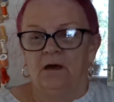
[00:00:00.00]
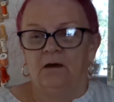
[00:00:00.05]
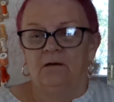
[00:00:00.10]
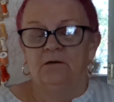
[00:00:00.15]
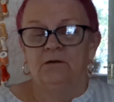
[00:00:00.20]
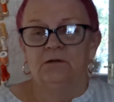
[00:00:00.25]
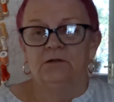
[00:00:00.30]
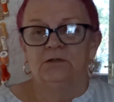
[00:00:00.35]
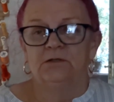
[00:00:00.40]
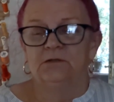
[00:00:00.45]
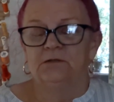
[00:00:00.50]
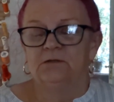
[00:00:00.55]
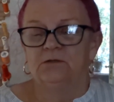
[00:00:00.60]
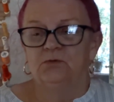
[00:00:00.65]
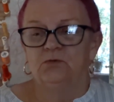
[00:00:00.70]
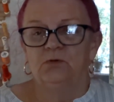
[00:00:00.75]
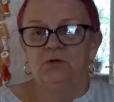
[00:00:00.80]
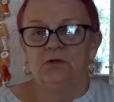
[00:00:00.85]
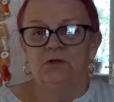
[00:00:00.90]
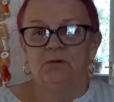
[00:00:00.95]
I'm going to
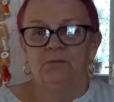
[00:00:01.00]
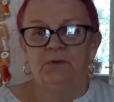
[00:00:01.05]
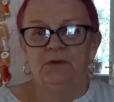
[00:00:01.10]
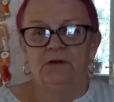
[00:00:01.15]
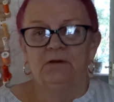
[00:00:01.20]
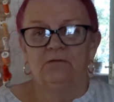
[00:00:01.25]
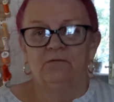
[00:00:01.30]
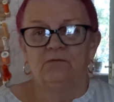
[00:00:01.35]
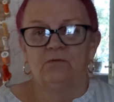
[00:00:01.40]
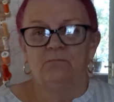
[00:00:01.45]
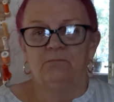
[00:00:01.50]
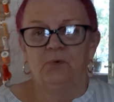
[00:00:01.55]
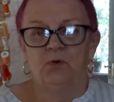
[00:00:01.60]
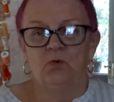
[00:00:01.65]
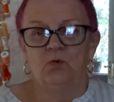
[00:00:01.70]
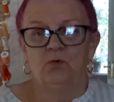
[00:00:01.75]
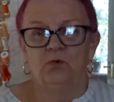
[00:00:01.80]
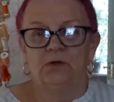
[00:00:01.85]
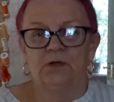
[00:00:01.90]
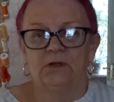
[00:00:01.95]
do a little bit of the
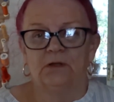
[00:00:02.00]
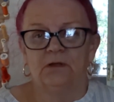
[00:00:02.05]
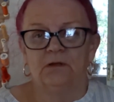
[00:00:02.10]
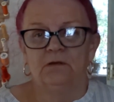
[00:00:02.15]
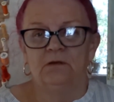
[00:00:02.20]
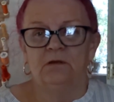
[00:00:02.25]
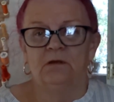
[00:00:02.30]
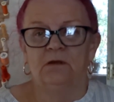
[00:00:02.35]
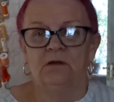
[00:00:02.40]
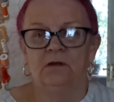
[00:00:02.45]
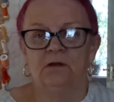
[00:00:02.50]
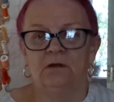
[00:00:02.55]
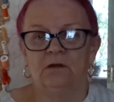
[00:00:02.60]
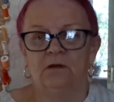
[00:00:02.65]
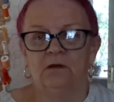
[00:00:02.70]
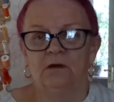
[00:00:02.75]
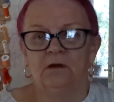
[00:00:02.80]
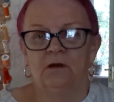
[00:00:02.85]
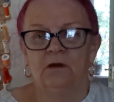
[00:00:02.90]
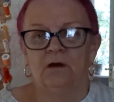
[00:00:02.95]
border
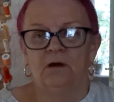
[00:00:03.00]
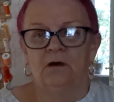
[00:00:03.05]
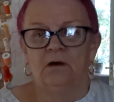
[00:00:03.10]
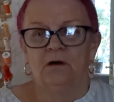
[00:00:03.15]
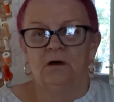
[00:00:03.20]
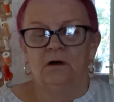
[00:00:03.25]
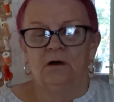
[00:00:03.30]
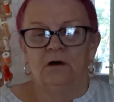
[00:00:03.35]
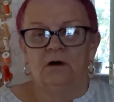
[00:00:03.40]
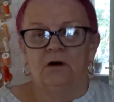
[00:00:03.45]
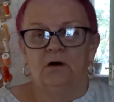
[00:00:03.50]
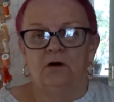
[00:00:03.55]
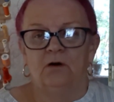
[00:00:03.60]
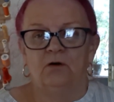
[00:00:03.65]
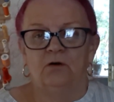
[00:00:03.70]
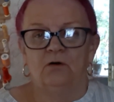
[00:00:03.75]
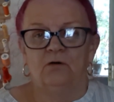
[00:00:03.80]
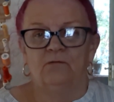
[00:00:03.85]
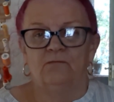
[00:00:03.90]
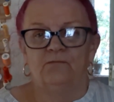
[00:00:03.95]

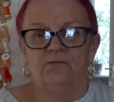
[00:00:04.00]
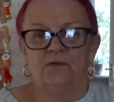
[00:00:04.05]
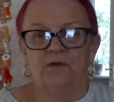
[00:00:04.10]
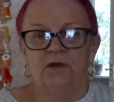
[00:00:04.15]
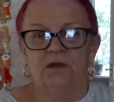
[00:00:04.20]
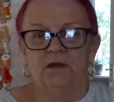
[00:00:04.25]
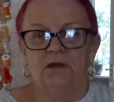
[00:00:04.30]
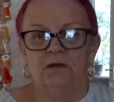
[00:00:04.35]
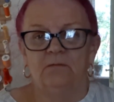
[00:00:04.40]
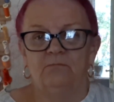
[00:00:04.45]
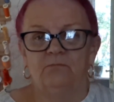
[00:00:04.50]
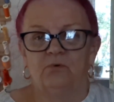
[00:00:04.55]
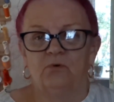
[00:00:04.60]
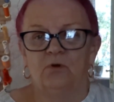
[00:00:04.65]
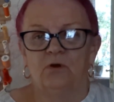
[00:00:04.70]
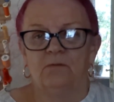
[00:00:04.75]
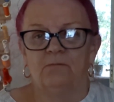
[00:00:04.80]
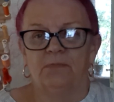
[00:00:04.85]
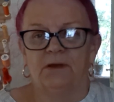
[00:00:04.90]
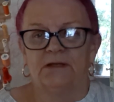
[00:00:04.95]
of the
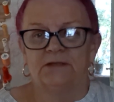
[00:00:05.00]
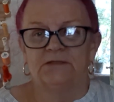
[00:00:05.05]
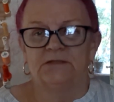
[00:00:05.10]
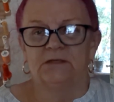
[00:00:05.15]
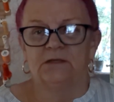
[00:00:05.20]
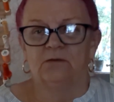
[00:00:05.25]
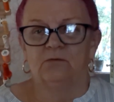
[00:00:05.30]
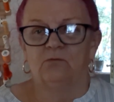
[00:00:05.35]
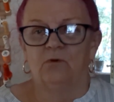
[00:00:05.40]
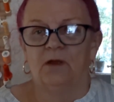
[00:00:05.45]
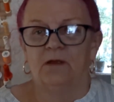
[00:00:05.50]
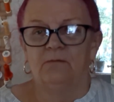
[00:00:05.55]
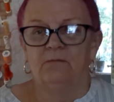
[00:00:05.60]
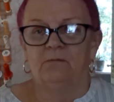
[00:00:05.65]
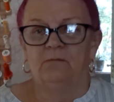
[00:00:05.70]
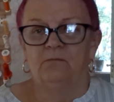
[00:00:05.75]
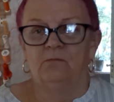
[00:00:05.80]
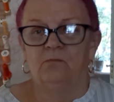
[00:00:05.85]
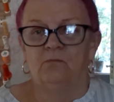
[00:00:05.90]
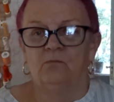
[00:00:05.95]
bright batik
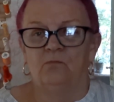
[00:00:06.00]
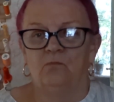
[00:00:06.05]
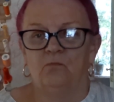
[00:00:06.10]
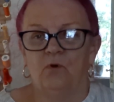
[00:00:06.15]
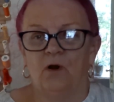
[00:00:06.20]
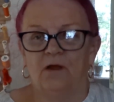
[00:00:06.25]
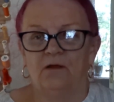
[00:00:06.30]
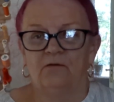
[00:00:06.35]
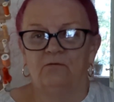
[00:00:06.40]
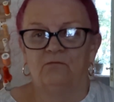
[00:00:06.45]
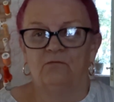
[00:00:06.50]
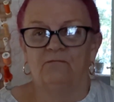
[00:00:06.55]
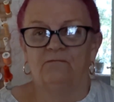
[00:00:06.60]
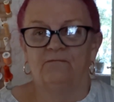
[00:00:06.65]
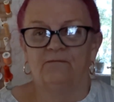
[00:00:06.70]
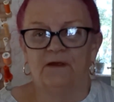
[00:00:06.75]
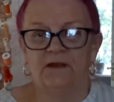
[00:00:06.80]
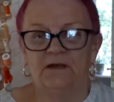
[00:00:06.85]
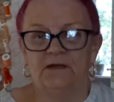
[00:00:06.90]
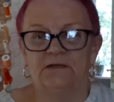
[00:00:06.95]

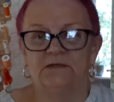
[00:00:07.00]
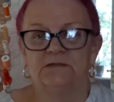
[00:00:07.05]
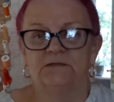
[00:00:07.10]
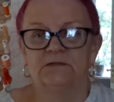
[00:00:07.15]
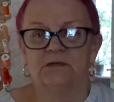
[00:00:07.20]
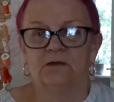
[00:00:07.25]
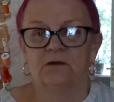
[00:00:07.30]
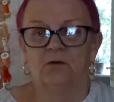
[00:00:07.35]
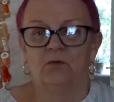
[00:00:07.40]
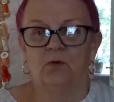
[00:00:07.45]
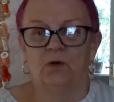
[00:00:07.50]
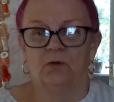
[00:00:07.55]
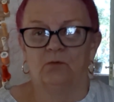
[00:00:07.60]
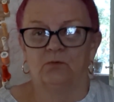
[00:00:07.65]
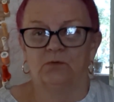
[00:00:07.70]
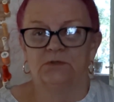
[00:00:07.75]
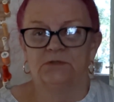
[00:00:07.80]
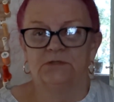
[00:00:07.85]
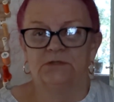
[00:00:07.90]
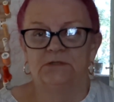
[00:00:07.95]
Railfence quilt.
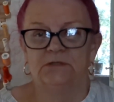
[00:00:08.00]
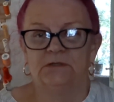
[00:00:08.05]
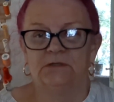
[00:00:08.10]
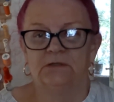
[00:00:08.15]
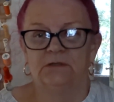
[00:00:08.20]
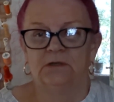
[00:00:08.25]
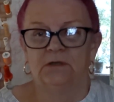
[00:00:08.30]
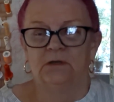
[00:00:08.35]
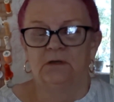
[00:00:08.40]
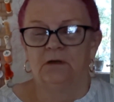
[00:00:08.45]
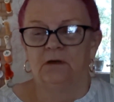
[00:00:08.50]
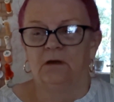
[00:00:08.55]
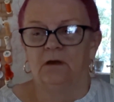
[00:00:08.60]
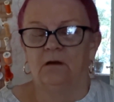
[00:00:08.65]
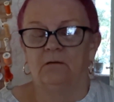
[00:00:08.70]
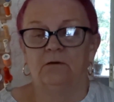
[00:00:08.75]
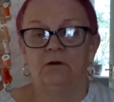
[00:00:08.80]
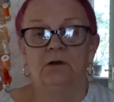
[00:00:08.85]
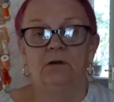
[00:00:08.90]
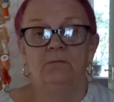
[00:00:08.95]

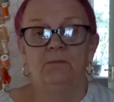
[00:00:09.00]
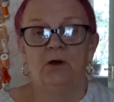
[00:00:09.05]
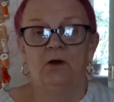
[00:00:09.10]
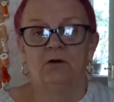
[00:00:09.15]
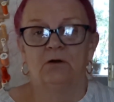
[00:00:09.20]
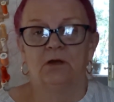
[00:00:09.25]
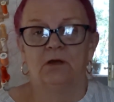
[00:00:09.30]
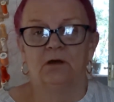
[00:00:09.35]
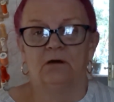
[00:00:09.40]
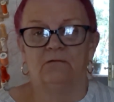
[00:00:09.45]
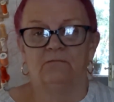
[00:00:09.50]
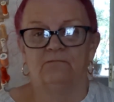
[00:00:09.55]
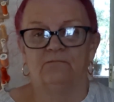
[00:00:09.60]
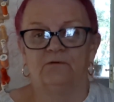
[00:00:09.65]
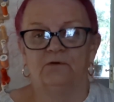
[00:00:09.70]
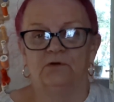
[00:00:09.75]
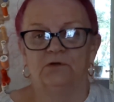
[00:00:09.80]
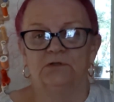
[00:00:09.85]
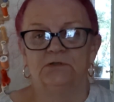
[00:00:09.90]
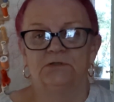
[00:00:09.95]
I'm going to mark it up
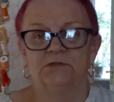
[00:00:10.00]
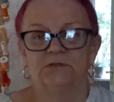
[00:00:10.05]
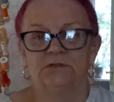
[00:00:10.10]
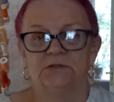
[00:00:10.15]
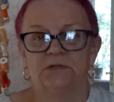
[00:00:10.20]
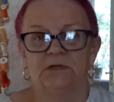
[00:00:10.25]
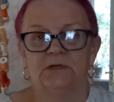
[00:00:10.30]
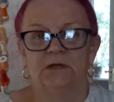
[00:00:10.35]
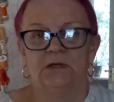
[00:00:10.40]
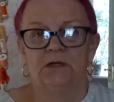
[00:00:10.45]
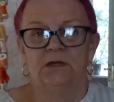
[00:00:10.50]
first.